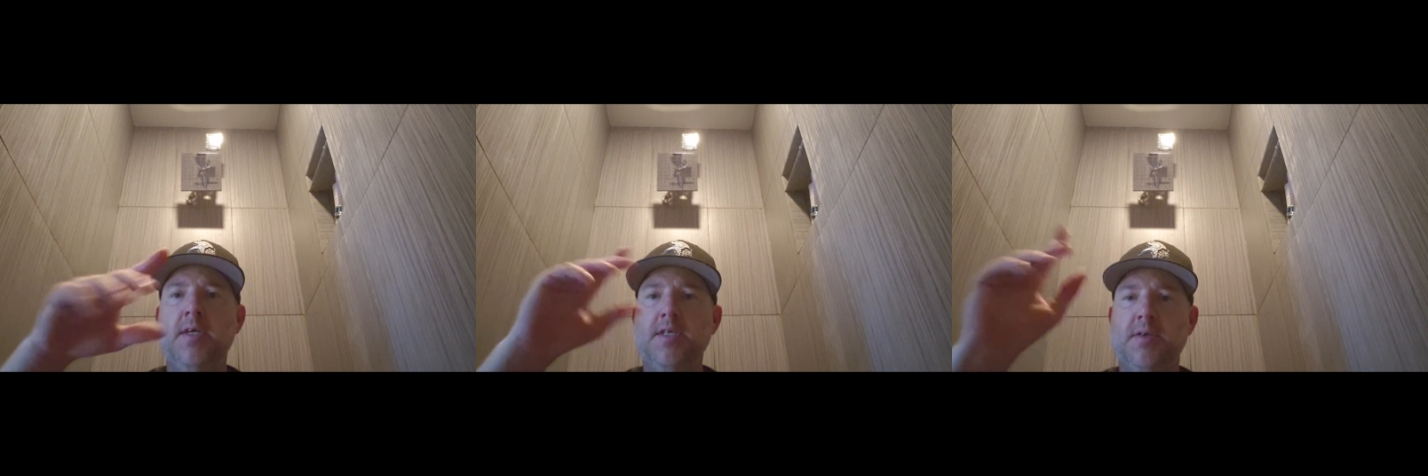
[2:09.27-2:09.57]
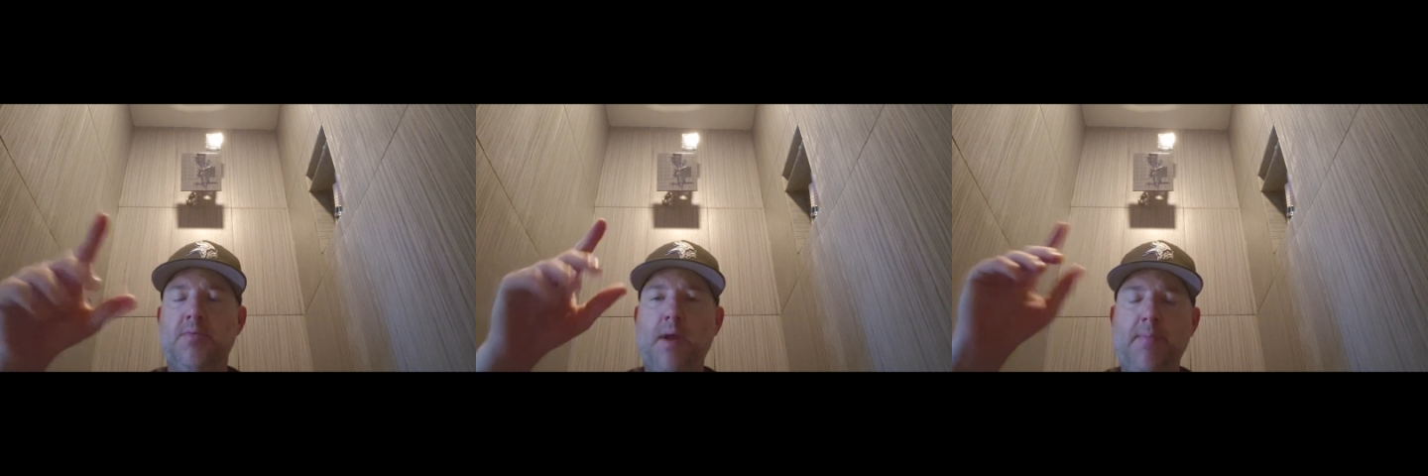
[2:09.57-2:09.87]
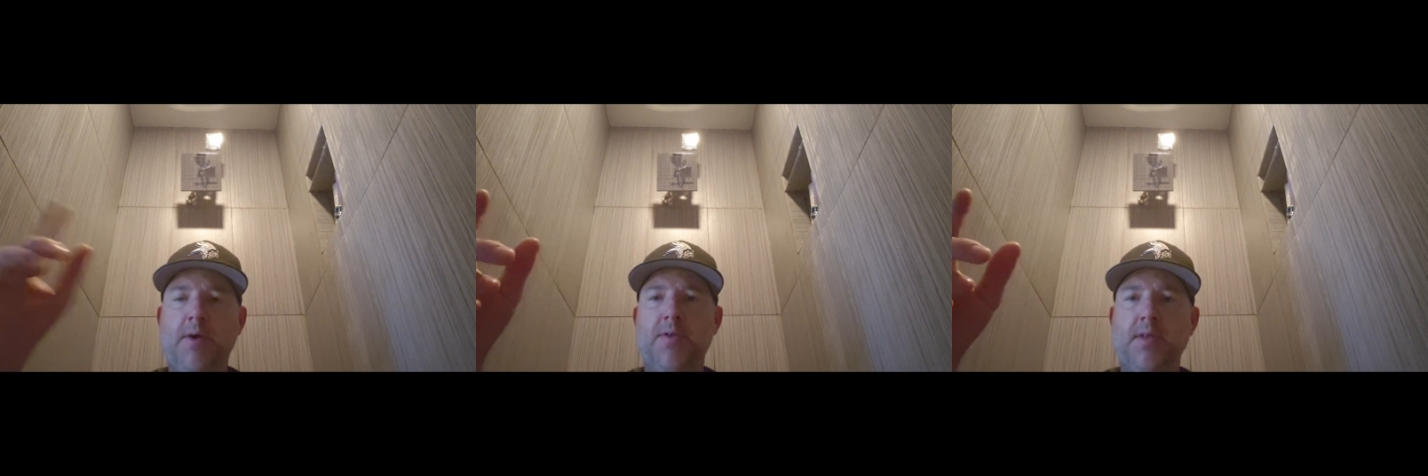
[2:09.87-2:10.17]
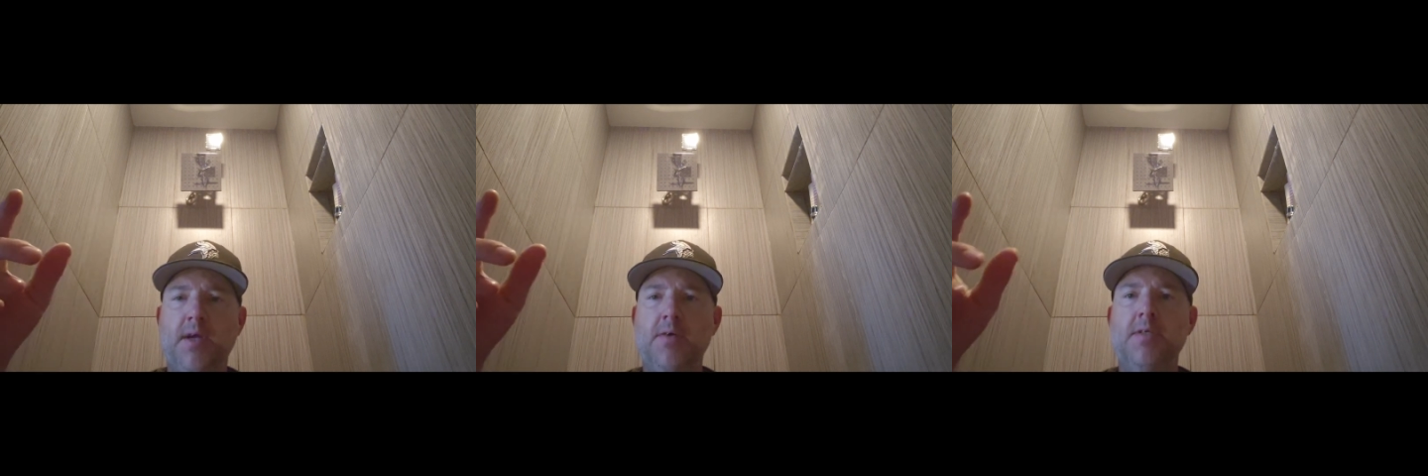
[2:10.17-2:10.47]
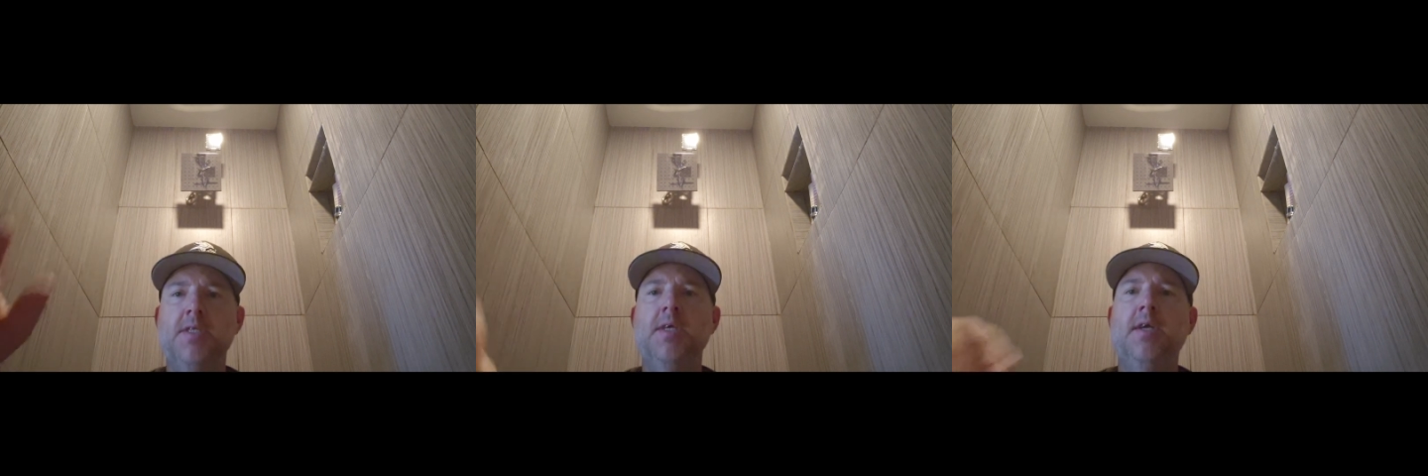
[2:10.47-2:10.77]
So thread both of
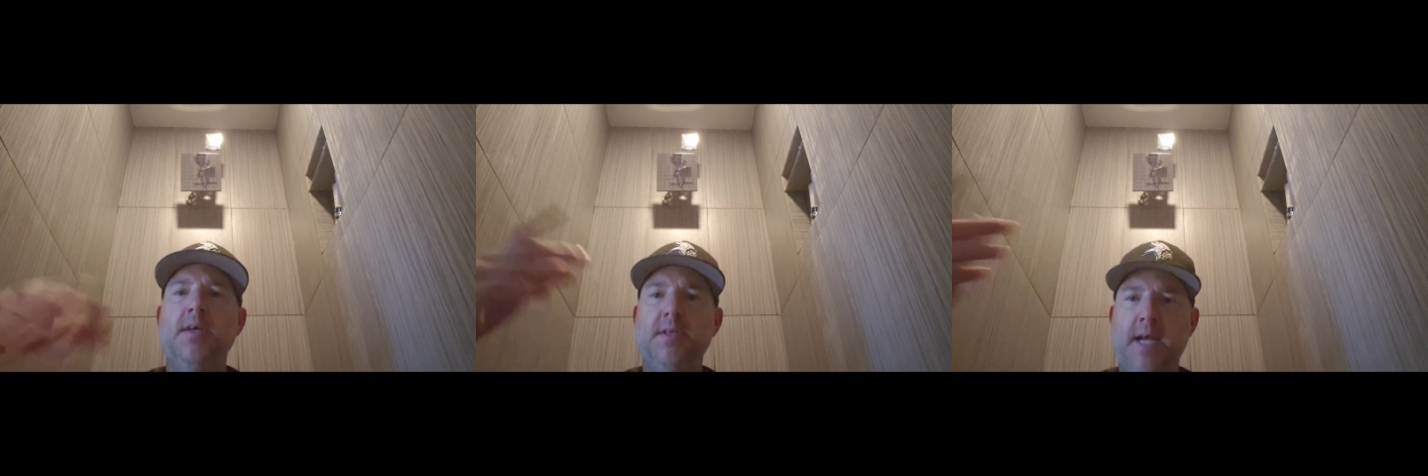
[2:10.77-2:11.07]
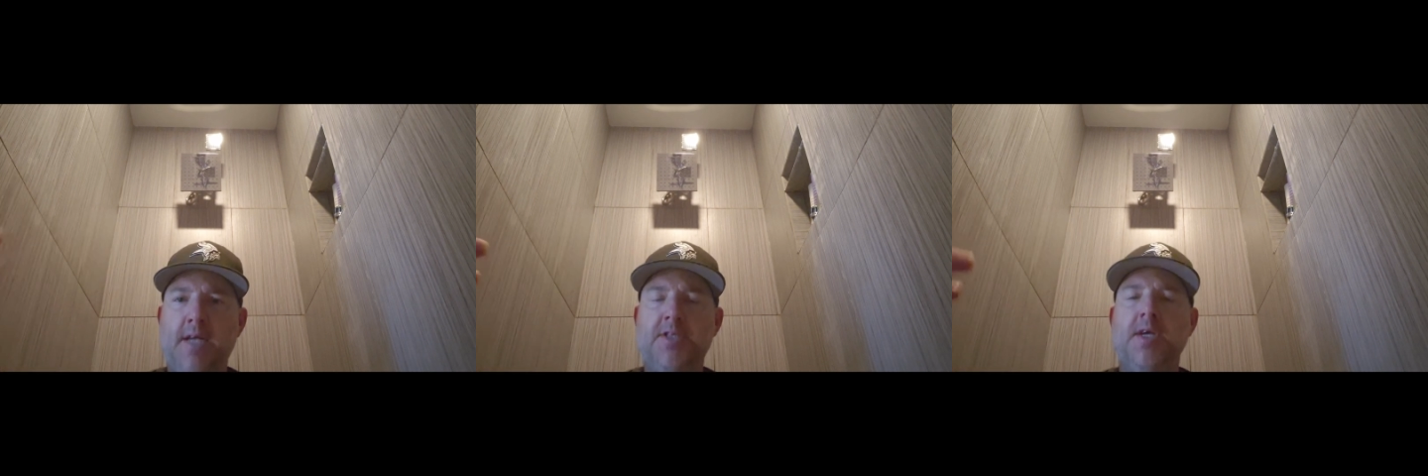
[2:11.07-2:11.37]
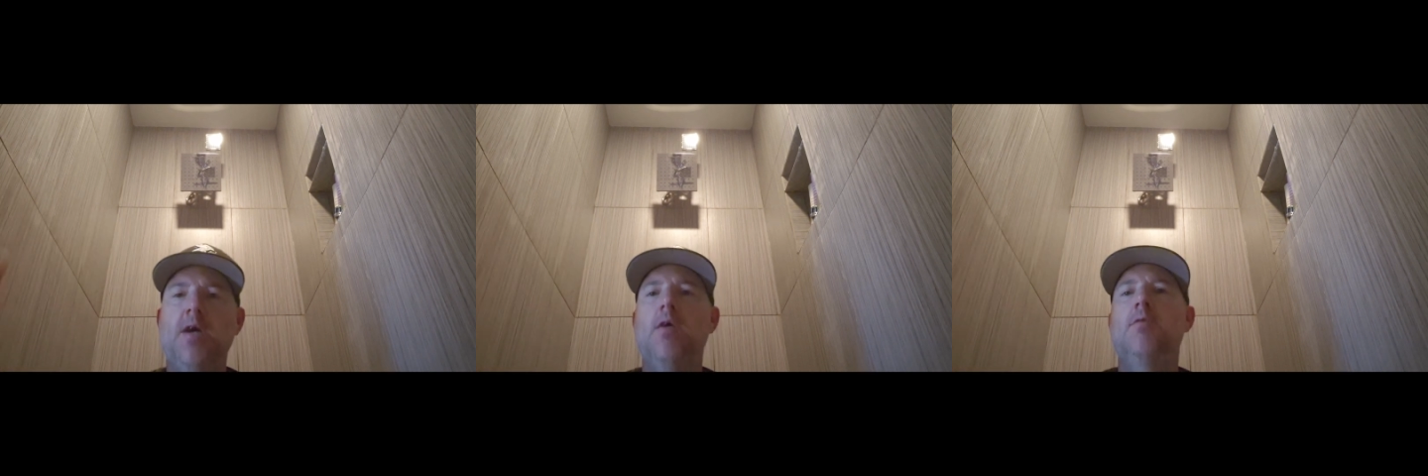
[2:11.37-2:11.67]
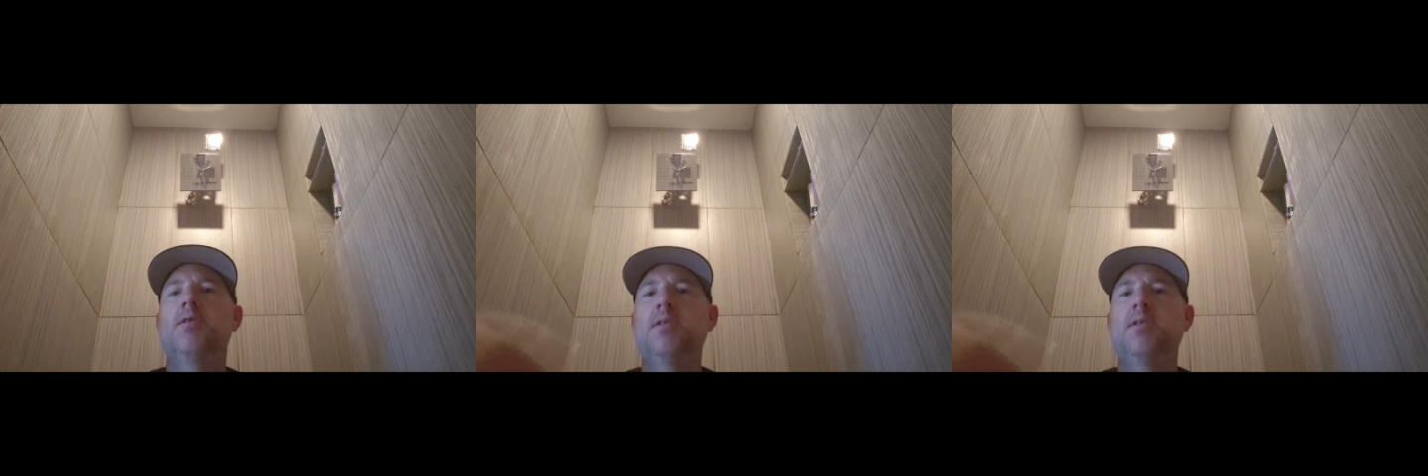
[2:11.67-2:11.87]
those, attach the hose,